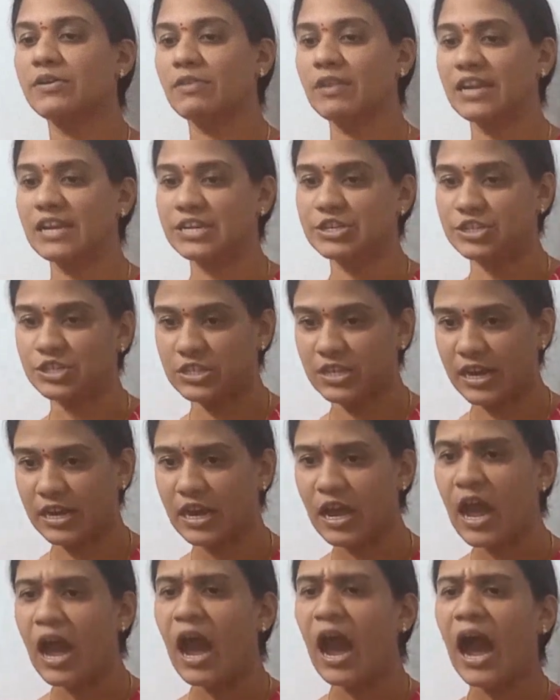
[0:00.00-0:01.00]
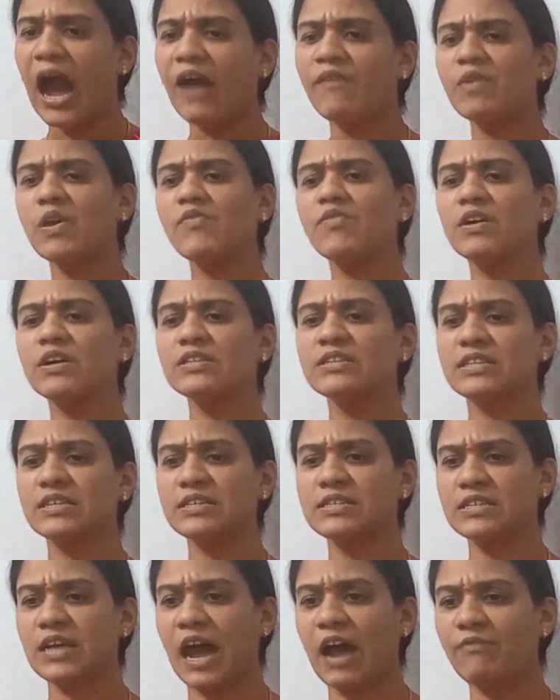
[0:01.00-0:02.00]
religion.
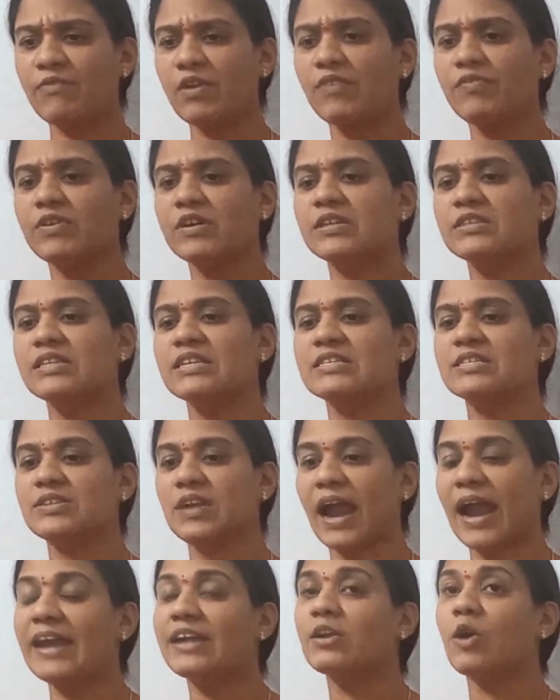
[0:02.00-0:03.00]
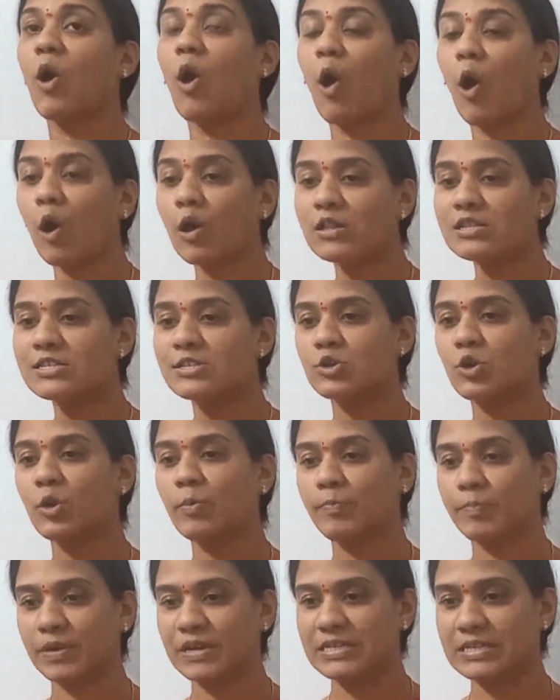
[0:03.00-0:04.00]
However, this right
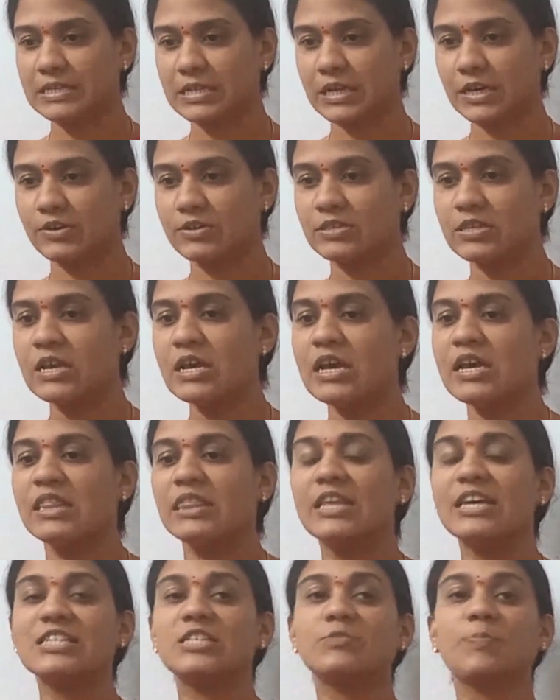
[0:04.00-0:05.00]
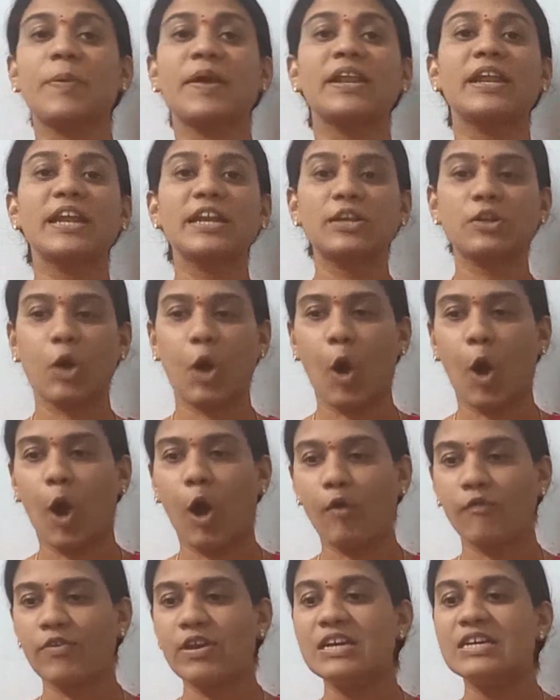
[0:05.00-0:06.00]
also preserves the spirit
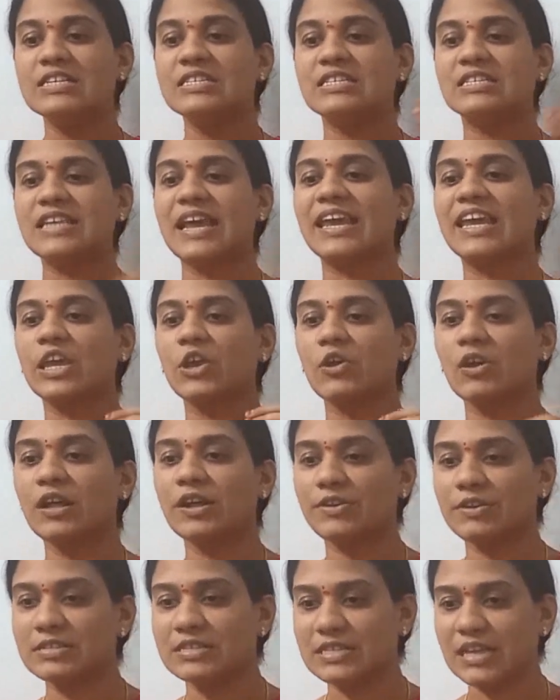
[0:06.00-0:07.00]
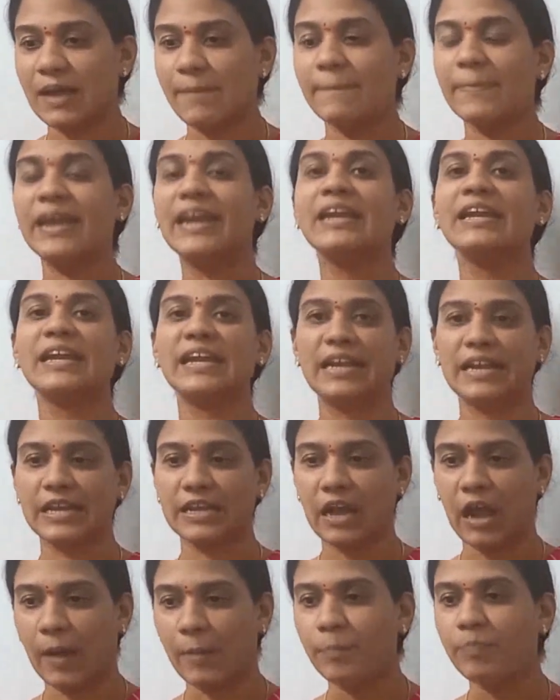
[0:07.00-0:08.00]
of secularism in
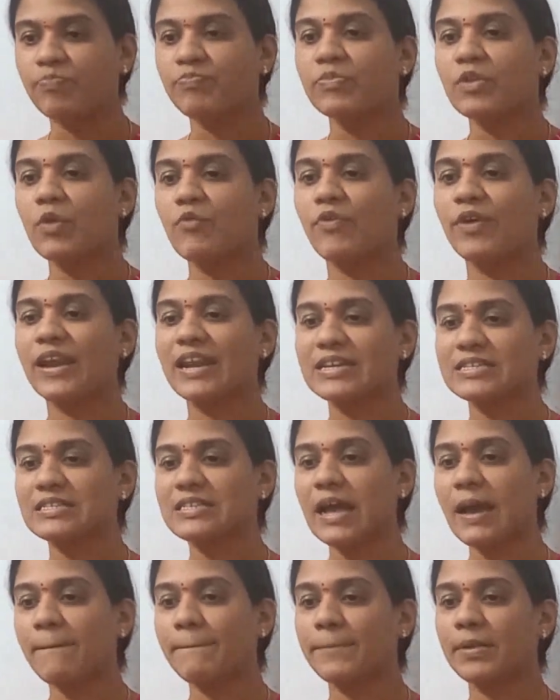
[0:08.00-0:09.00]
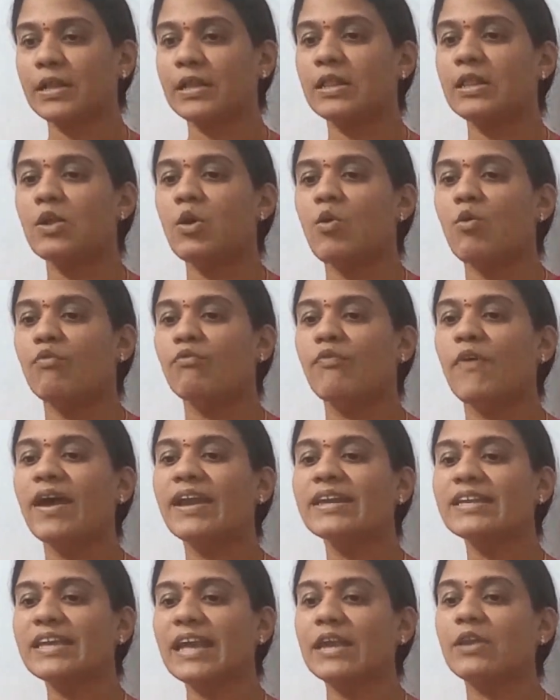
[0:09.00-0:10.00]
India. For example,
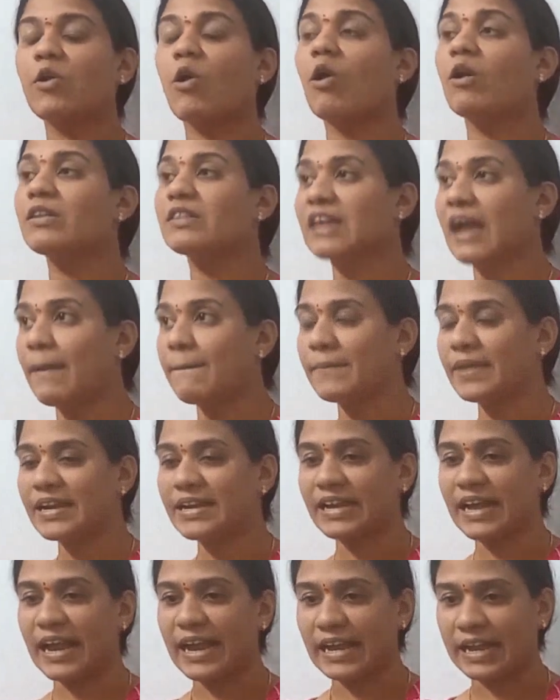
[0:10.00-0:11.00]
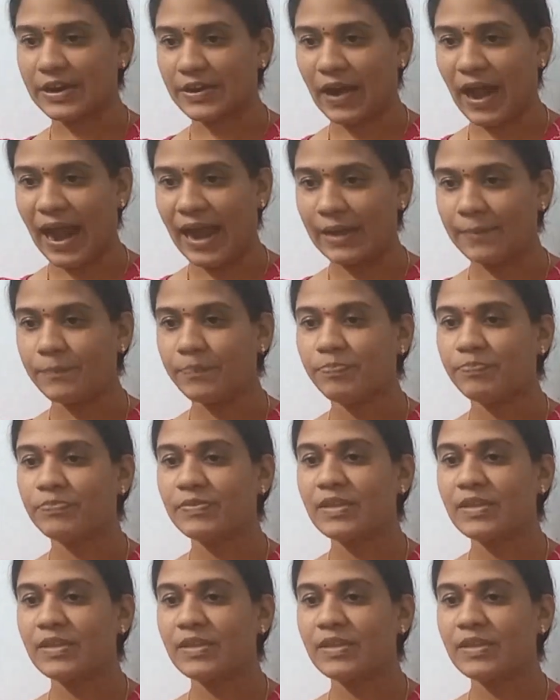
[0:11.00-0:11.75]
one cannot commit a crime